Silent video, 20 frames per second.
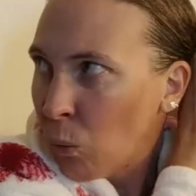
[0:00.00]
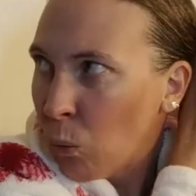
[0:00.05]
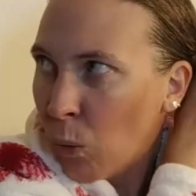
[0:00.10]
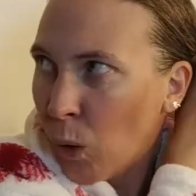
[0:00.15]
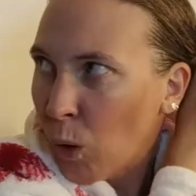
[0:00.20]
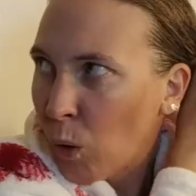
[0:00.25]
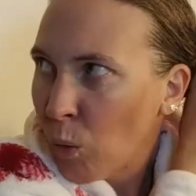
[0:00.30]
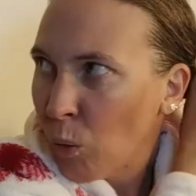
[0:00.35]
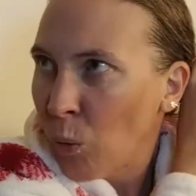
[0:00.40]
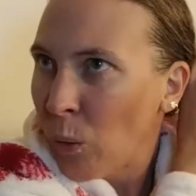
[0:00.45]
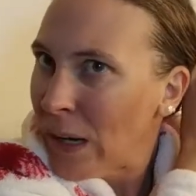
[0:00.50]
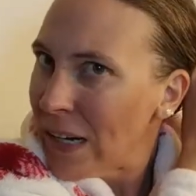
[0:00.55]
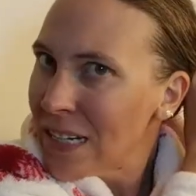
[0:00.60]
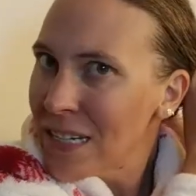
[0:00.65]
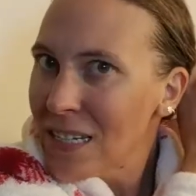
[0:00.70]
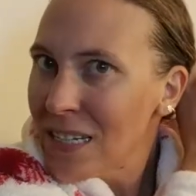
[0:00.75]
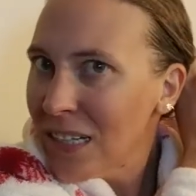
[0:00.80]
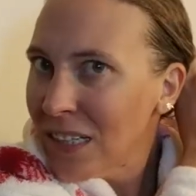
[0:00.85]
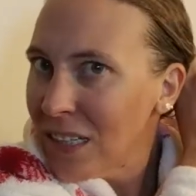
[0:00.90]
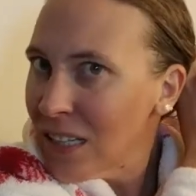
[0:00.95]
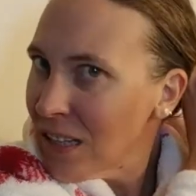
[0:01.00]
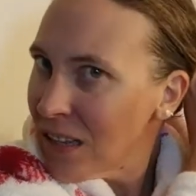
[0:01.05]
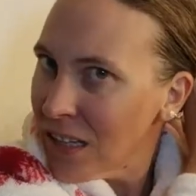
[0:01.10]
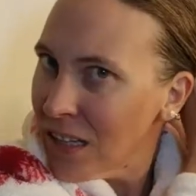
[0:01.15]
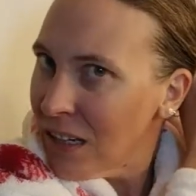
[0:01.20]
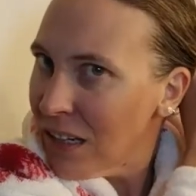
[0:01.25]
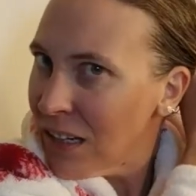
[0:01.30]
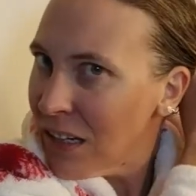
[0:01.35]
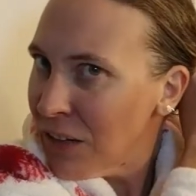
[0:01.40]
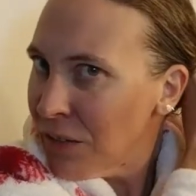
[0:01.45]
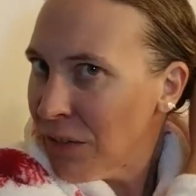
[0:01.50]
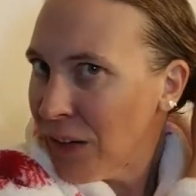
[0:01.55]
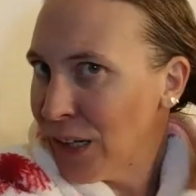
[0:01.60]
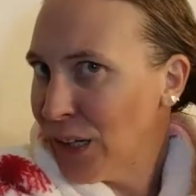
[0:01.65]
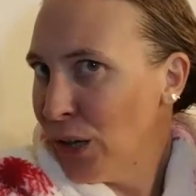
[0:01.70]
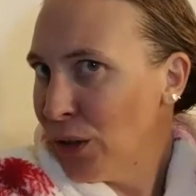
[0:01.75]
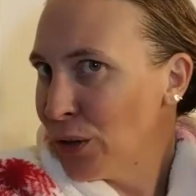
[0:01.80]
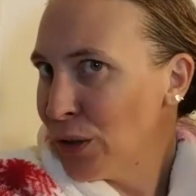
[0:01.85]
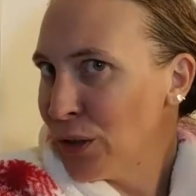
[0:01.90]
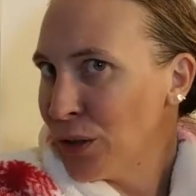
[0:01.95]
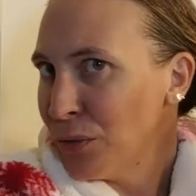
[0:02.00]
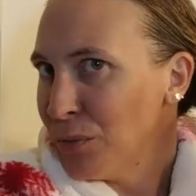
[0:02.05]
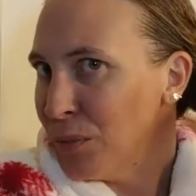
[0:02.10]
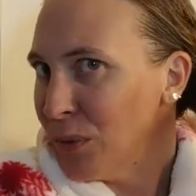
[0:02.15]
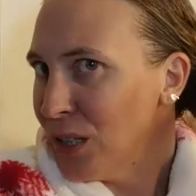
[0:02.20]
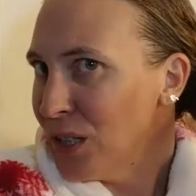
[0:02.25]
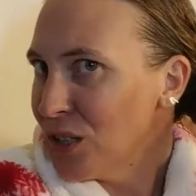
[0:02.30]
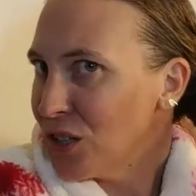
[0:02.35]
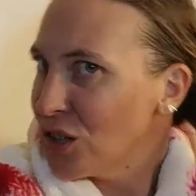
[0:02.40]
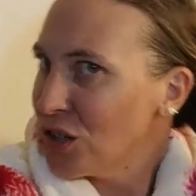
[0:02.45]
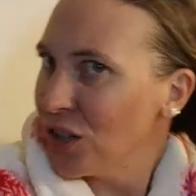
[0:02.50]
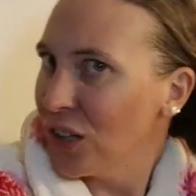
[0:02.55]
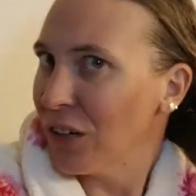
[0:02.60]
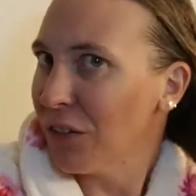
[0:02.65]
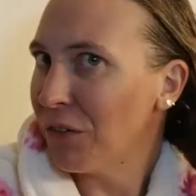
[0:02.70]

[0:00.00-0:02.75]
won't waste anything if I go to the beach,